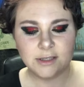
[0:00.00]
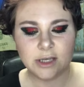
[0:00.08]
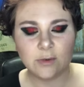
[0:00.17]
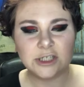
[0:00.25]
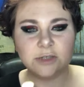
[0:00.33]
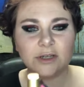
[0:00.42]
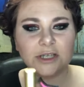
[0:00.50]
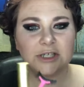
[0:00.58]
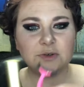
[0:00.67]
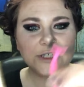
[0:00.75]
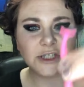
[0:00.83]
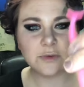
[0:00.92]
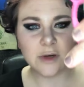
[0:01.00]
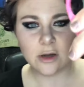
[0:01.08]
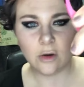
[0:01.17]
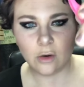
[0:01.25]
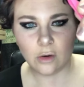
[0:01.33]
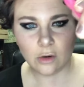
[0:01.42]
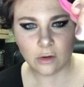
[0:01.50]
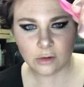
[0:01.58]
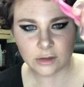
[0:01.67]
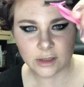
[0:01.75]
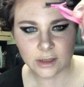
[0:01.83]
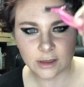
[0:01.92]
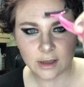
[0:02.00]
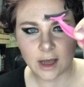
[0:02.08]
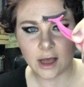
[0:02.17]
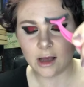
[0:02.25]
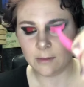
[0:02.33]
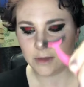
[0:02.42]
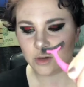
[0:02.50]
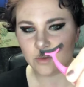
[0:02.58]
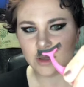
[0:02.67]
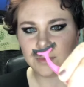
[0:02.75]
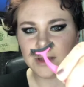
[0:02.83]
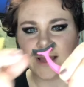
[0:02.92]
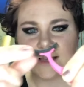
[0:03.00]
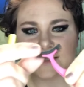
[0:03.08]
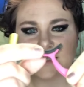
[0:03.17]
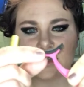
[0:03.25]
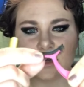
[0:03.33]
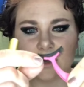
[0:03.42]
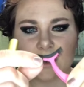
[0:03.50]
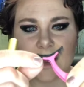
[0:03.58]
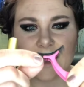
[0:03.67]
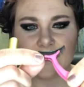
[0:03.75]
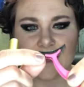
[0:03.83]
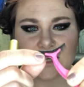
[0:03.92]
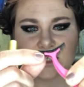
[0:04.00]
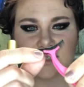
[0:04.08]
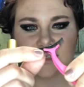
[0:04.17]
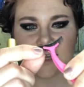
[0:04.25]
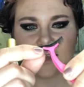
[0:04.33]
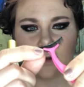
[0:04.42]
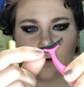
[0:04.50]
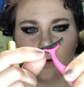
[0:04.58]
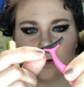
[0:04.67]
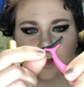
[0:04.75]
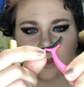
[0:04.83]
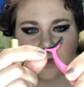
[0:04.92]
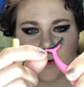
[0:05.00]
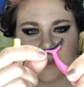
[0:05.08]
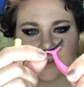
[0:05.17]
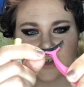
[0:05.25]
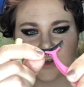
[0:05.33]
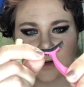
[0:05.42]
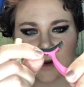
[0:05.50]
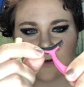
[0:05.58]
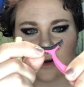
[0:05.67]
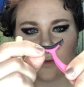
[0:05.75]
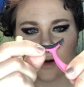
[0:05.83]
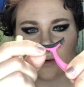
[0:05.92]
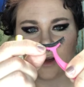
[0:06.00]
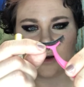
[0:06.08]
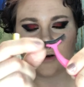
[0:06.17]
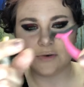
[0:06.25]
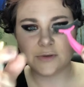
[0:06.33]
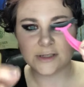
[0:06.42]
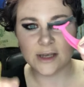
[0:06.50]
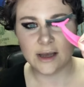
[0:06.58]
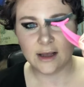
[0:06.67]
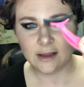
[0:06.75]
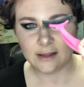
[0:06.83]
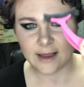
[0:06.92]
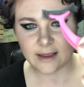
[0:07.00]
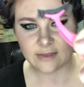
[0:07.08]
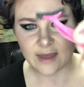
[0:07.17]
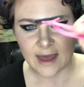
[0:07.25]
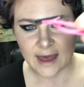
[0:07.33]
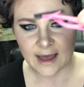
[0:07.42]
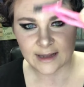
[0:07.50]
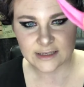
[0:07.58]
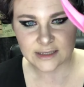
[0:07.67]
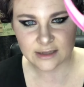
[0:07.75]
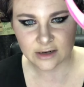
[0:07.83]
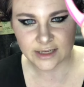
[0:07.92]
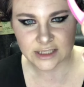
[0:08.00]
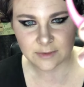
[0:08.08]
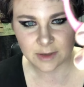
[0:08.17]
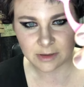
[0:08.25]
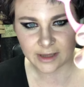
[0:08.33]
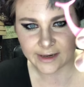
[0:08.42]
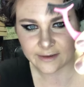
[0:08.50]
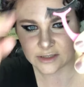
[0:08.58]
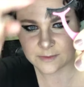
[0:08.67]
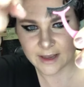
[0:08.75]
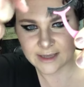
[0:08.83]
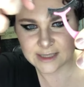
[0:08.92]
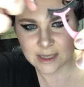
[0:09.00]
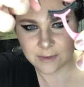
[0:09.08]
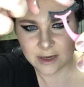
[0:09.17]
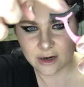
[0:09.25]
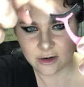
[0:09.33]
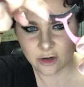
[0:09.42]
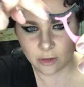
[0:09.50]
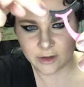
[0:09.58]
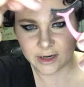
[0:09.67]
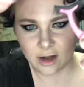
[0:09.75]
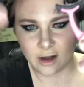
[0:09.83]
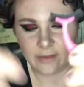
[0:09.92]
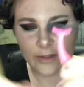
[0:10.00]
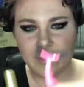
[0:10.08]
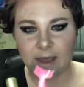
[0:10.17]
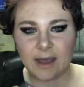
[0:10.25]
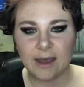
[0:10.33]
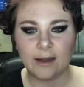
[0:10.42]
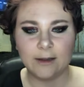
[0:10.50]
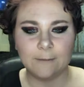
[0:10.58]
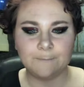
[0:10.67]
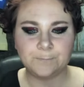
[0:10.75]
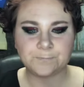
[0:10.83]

So what you want to do is you want to hold, um, you want to place your eyelashes in the holder, tweezers, whatever you want to use, like that. There needs to be plenty of space up here. Don't put it on the band.